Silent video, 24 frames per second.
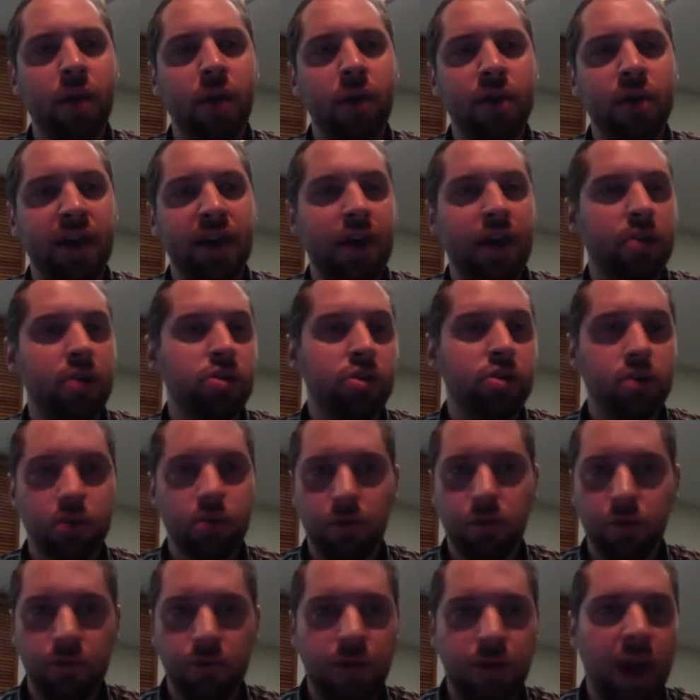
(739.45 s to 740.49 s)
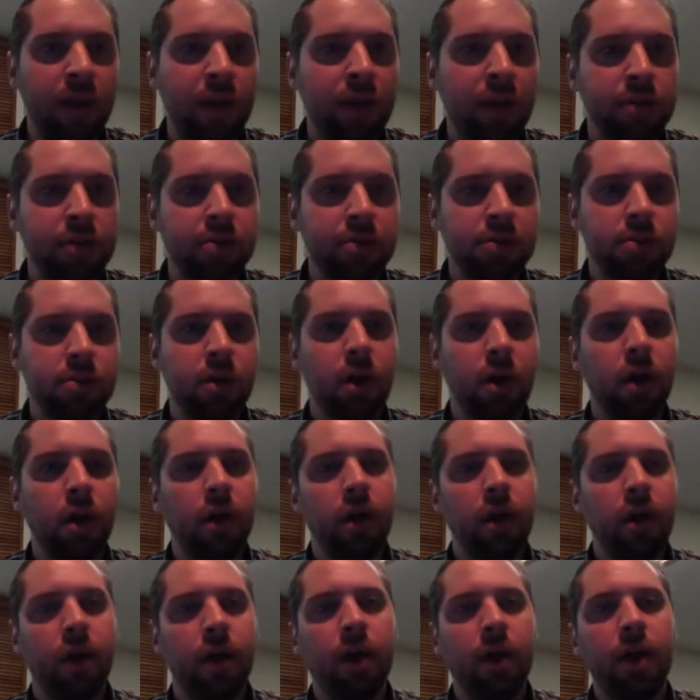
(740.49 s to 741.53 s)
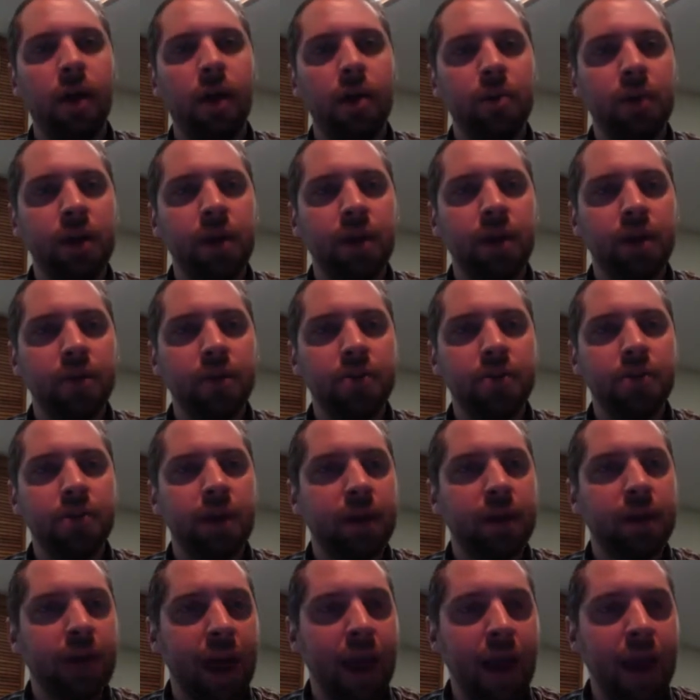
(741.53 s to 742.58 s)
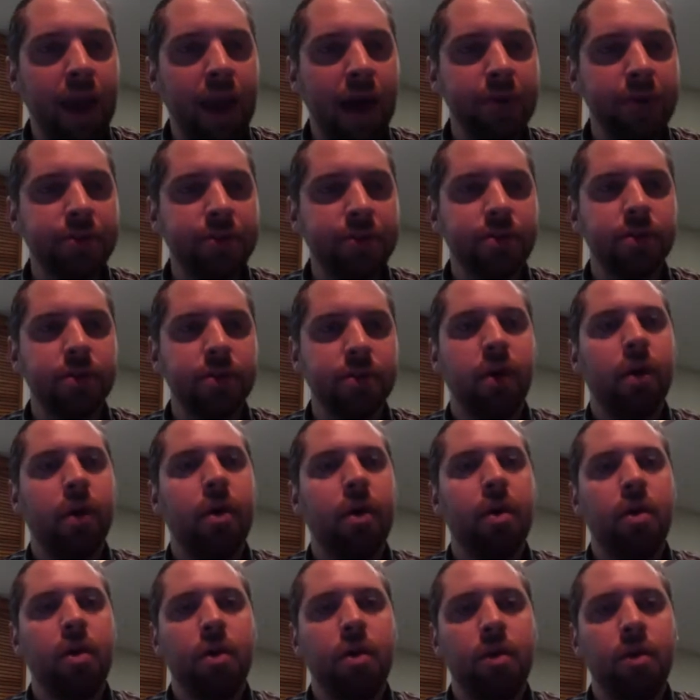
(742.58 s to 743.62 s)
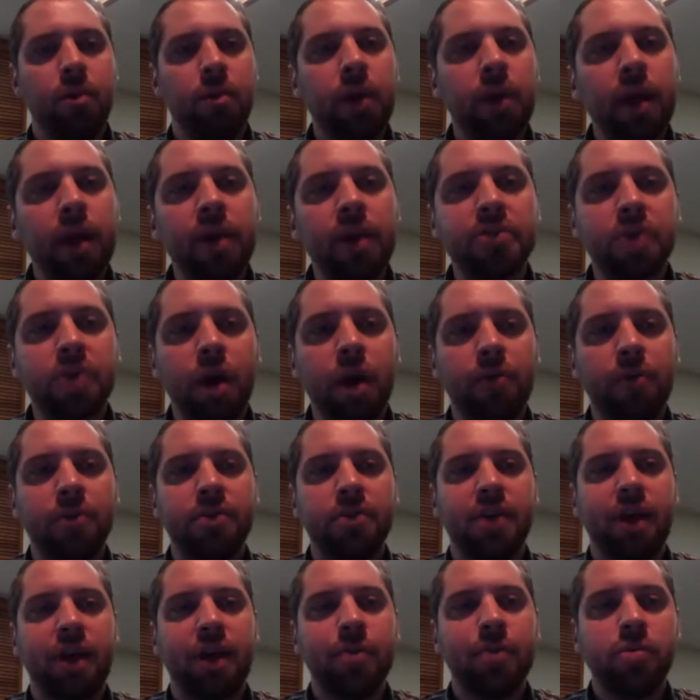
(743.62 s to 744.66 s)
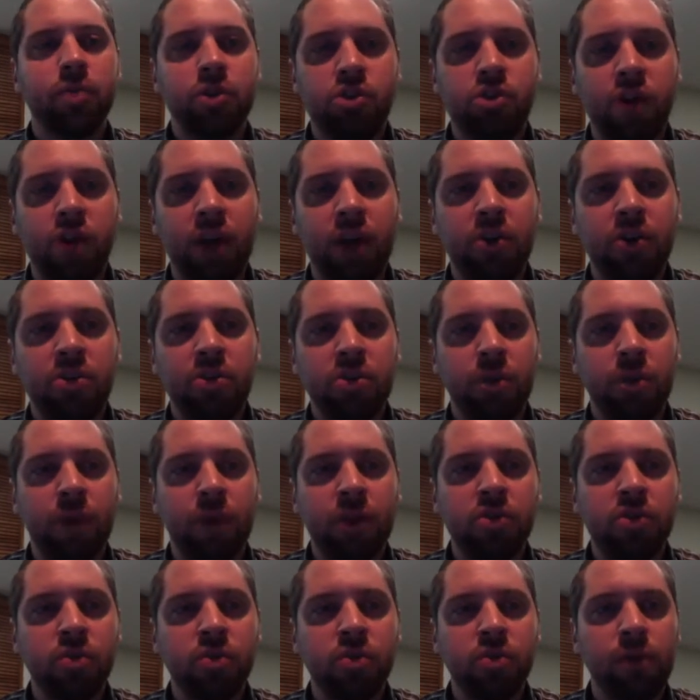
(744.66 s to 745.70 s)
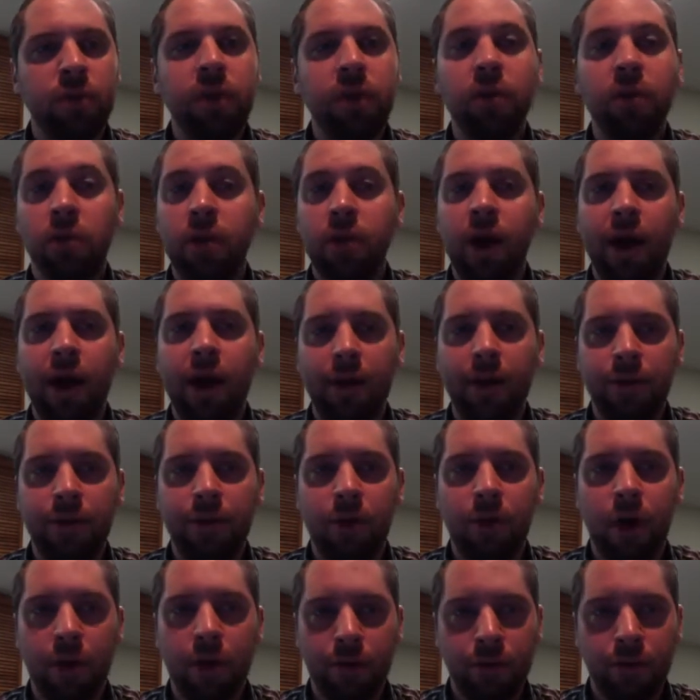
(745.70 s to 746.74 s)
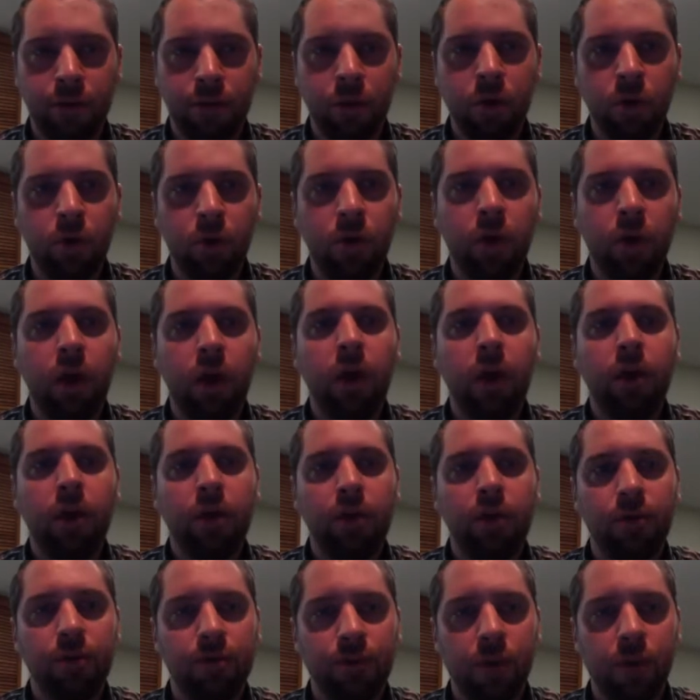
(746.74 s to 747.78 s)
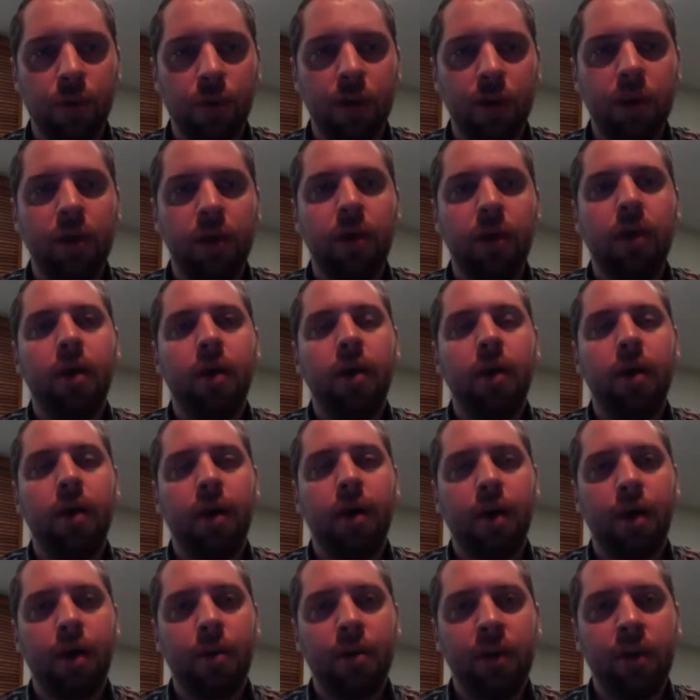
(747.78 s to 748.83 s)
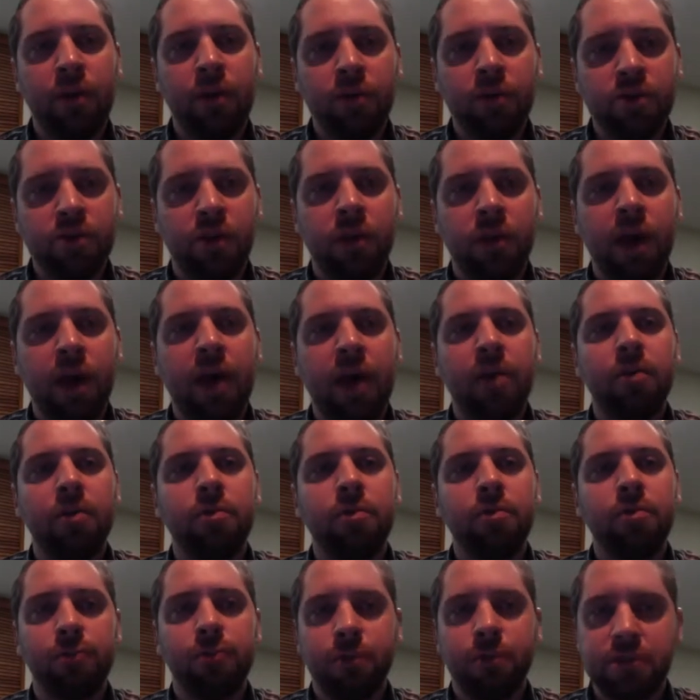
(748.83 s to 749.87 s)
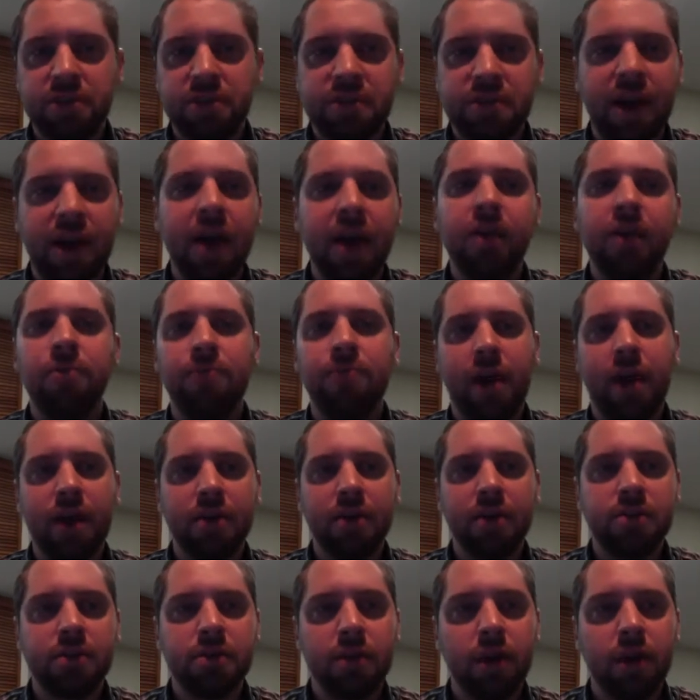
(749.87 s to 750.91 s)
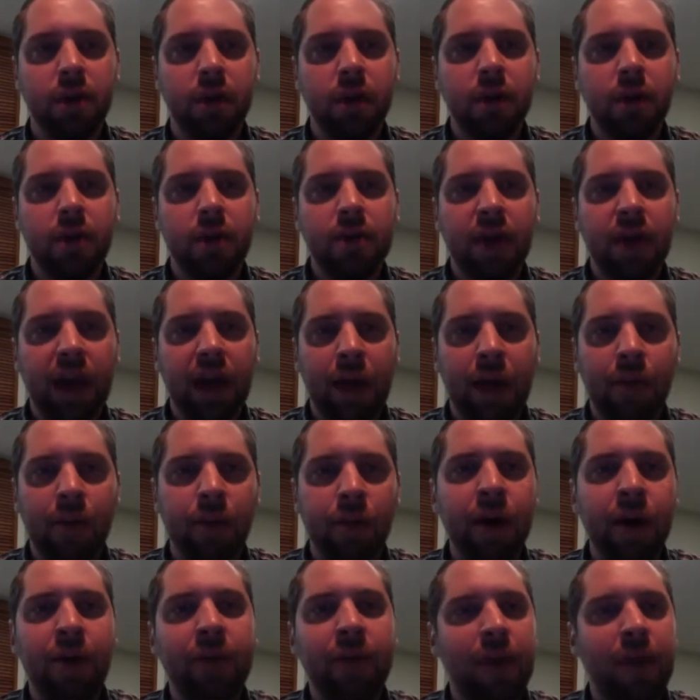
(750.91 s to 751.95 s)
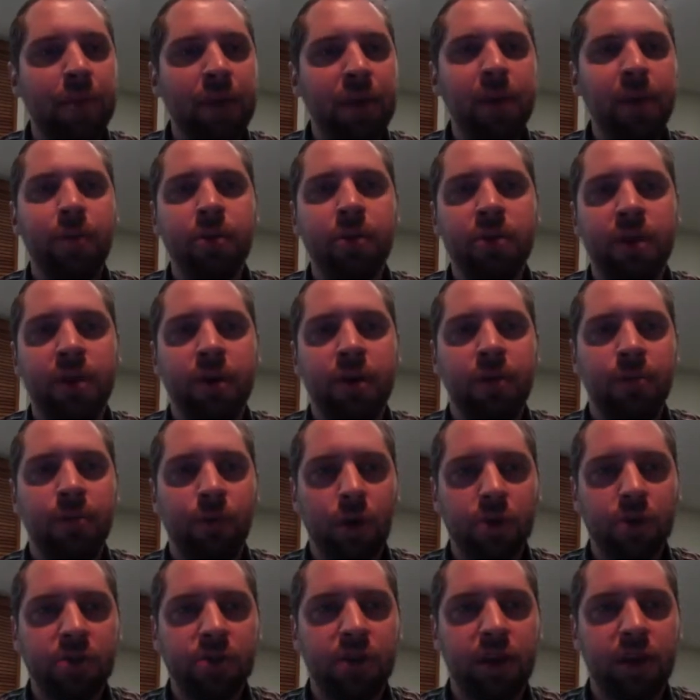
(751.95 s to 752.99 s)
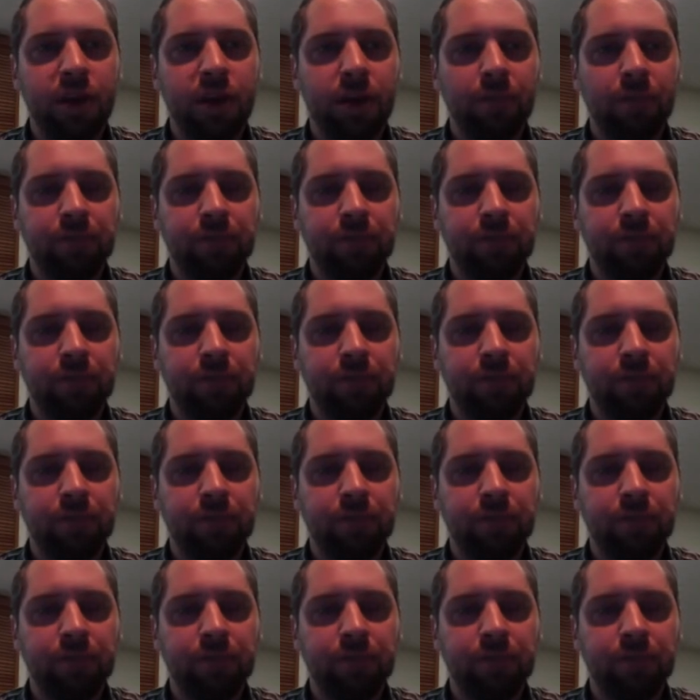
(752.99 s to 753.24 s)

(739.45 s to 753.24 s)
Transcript: We attach violence and chaos, because oftentimes when changes are made swiftly, they're not thought through fully, and there's a lot of side effects that come about that people didn't foresee.